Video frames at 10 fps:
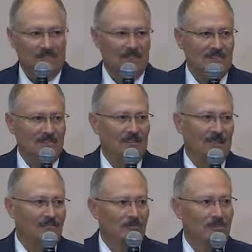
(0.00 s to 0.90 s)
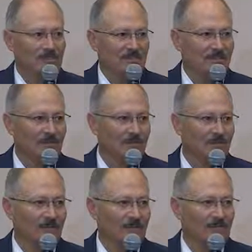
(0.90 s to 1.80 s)
facing life in prison
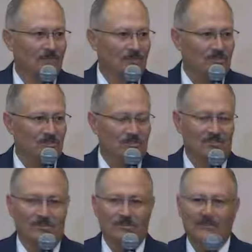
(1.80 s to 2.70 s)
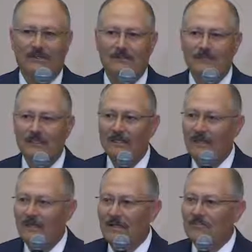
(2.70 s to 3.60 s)
from the charges that were filed.
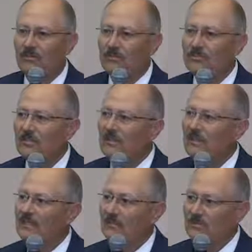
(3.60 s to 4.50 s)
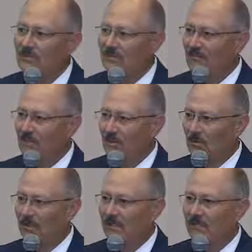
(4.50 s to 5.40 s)
So those are the things that we just have to be
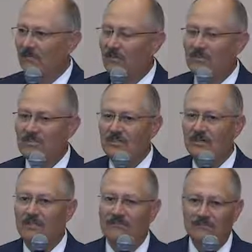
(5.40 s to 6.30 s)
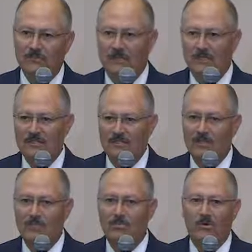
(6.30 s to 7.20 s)
aware of, the sharing of information
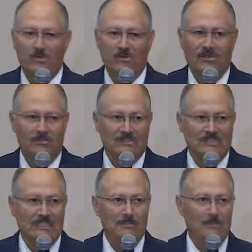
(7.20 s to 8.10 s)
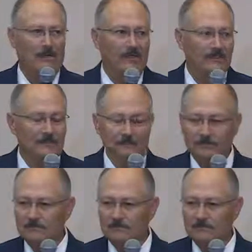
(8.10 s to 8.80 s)
and the protocols, and keep in mind